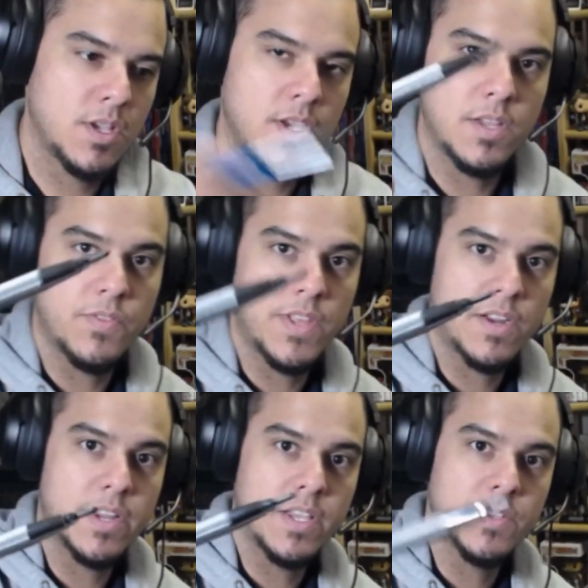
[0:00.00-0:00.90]
and
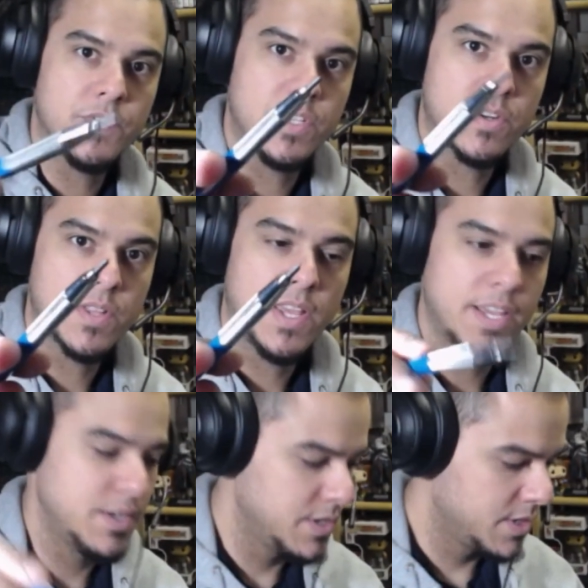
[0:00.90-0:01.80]
there is your
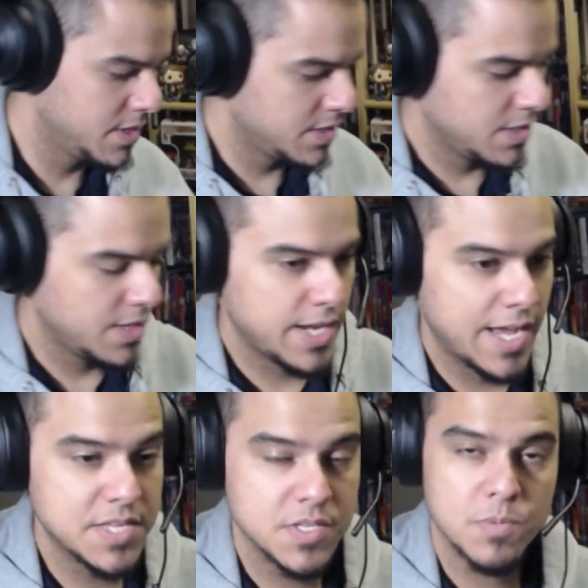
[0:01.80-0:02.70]
lead. It
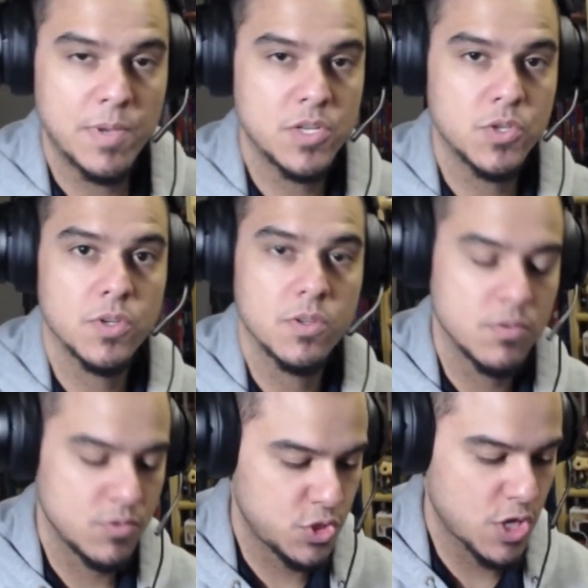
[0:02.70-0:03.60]
has a special
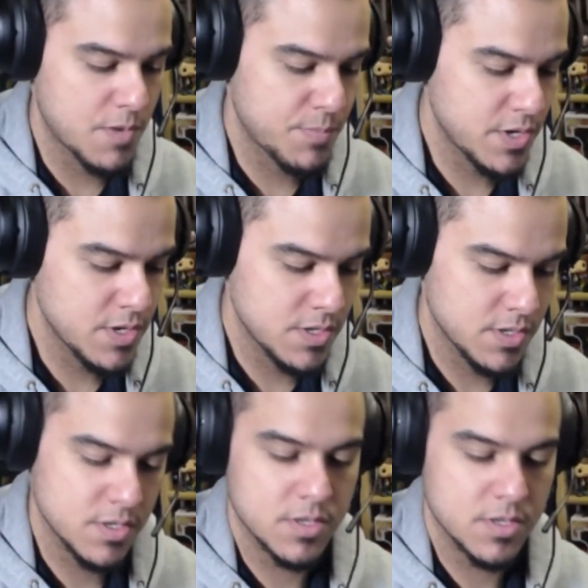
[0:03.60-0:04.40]
sharpener